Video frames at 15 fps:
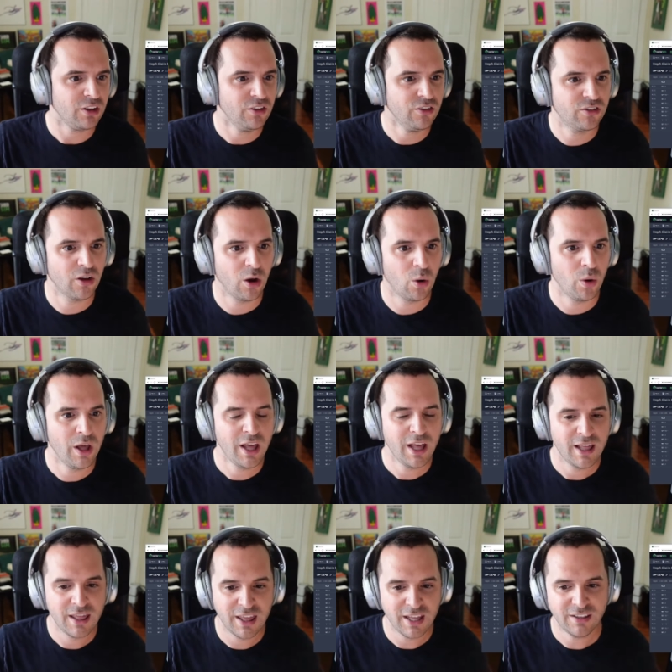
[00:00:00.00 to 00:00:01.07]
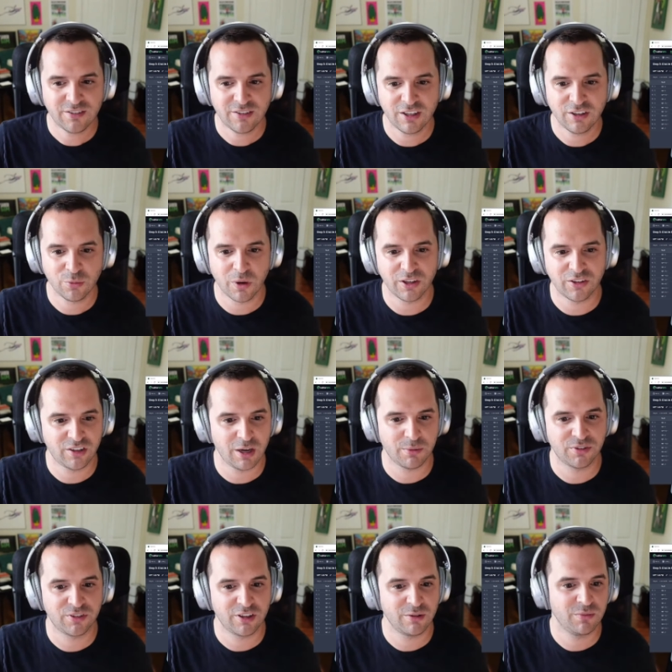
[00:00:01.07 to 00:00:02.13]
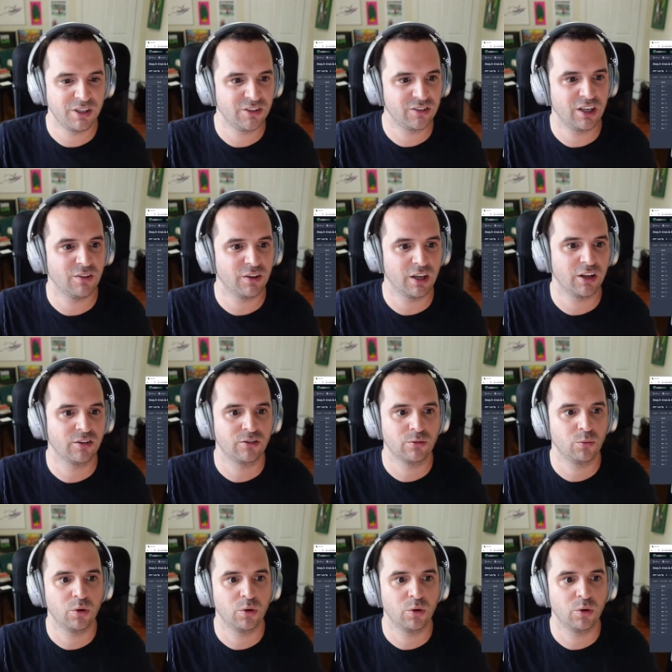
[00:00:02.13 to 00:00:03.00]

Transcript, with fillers: So this is what SaberSim is giving us